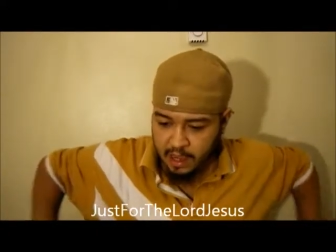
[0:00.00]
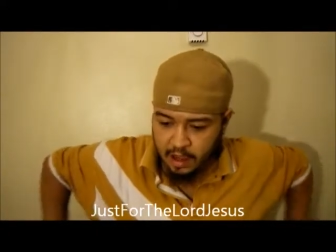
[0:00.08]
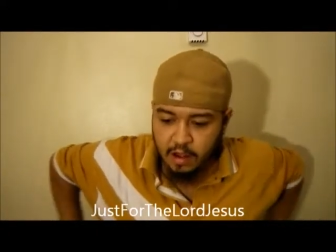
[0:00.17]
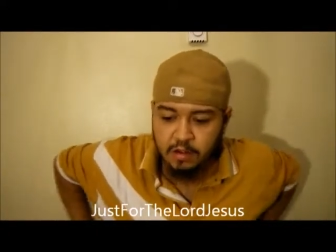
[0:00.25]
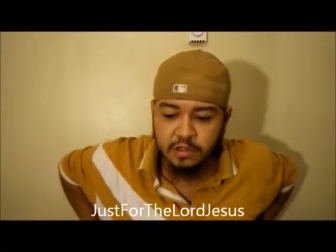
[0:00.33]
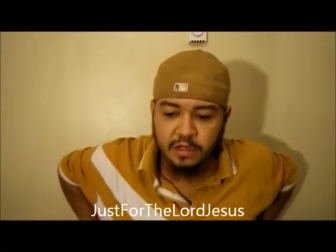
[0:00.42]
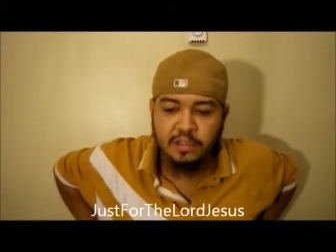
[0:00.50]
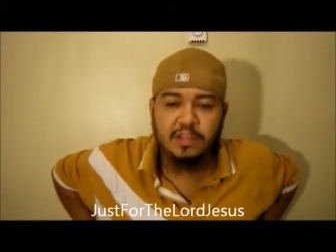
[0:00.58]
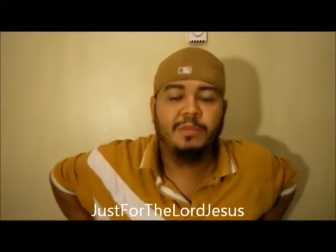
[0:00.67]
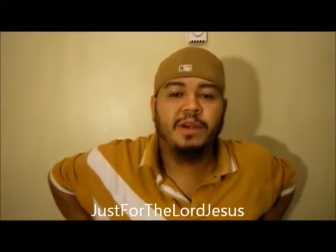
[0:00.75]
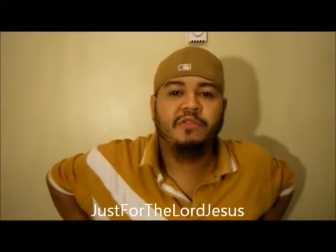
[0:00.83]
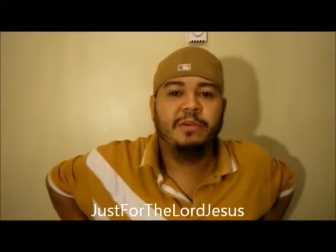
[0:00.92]
It holds on to
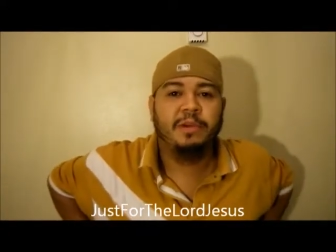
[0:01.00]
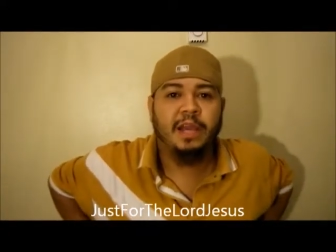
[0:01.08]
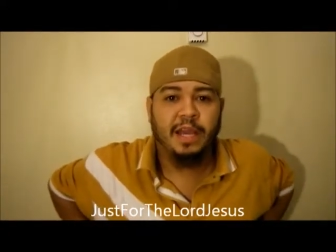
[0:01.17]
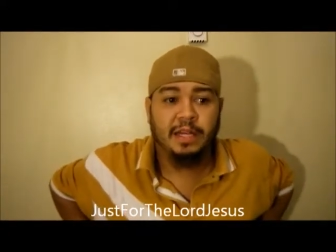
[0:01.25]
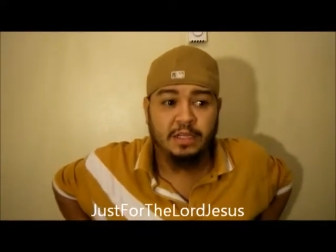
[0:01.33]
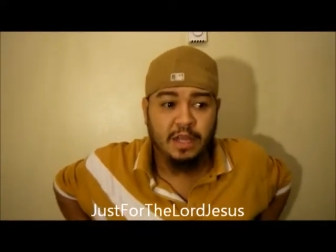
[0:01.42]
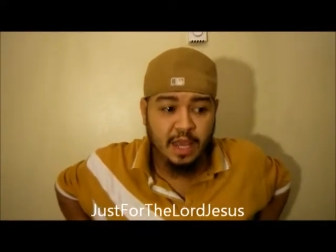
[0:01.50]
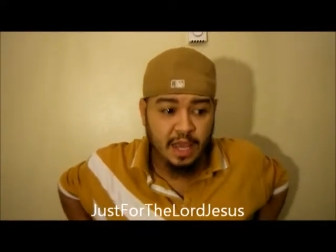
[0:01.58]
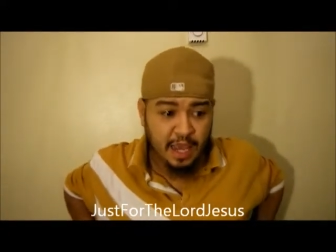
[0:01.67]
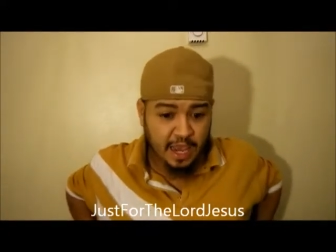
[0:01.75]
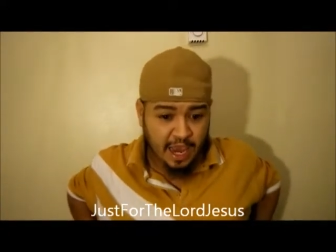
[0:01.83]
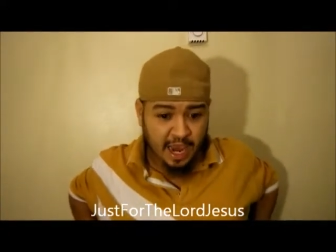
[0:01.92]
my ribcage,
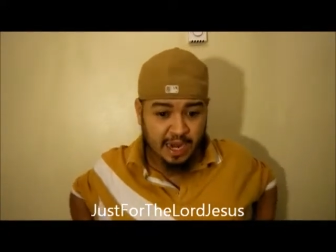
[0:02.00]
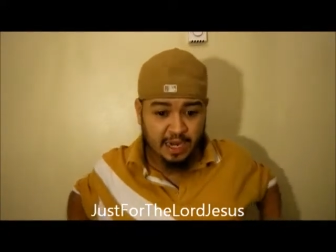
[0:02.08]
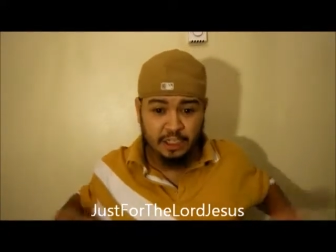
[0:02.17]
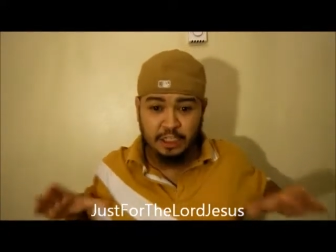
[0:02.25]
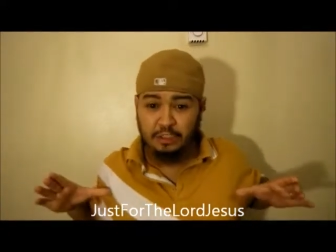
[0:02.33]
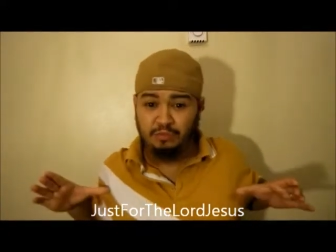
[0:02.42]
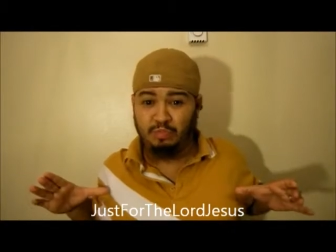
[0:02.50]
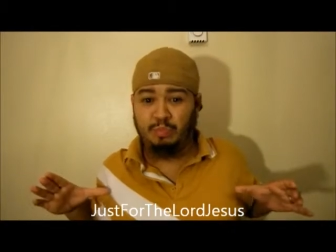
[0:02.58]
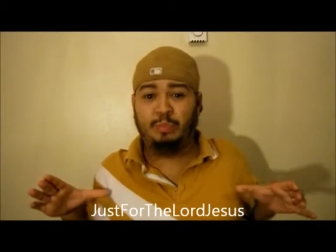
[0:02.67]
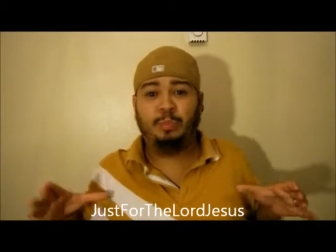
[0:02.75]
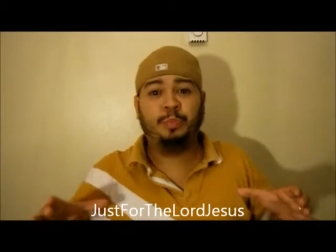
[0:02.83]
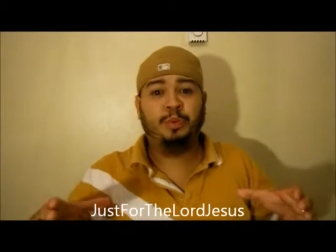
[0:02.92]
and it just
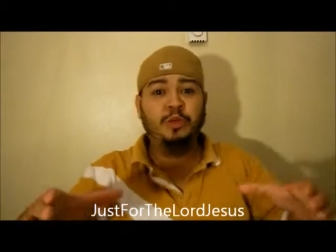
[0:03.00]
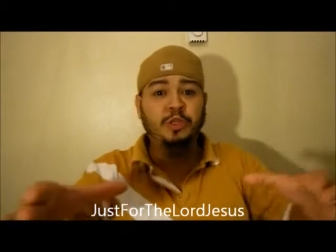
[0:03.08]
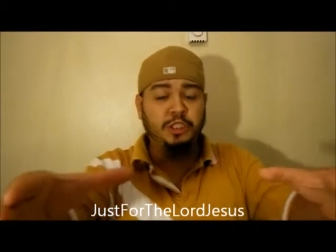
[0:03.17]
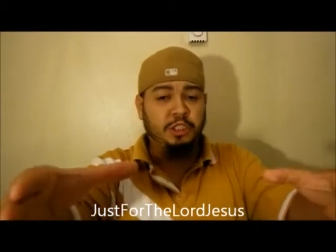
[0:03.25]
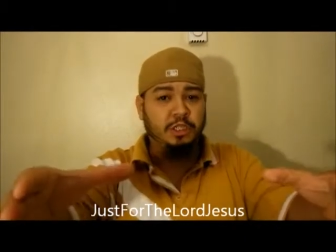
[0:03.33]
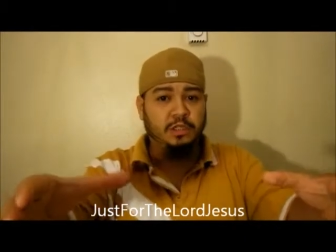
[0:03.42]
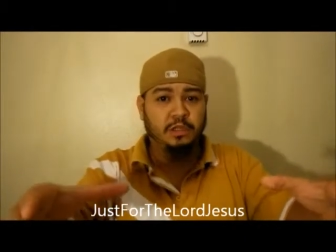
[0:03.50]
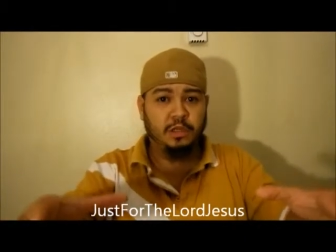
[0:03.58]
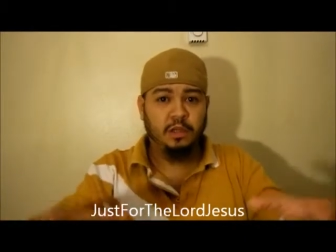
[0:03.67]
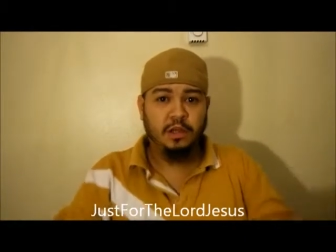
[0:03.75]
pushes,